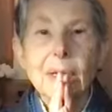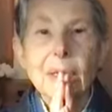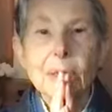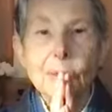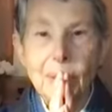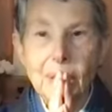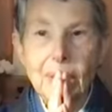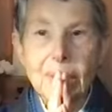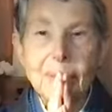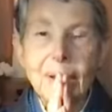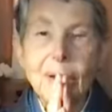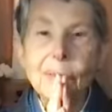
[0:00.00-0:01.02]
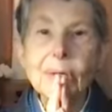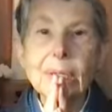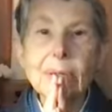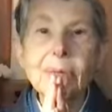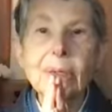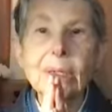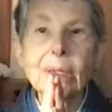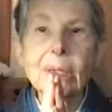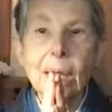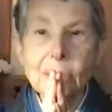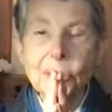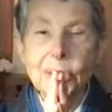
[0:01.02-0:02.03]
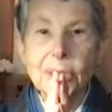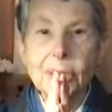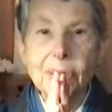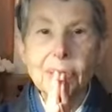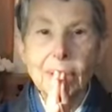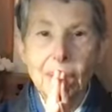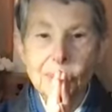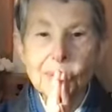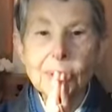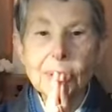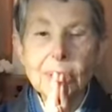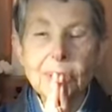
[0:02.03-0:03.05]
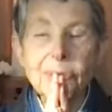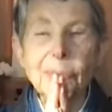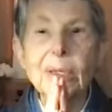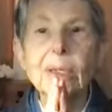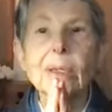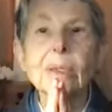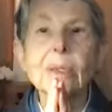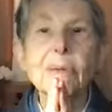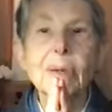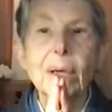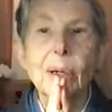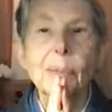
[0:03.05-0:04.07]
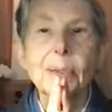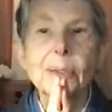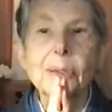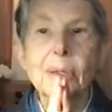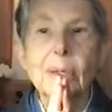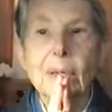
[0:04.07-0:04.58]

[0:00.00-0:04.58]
is rarely met with even in hundreds of thousands of millions of kalpas.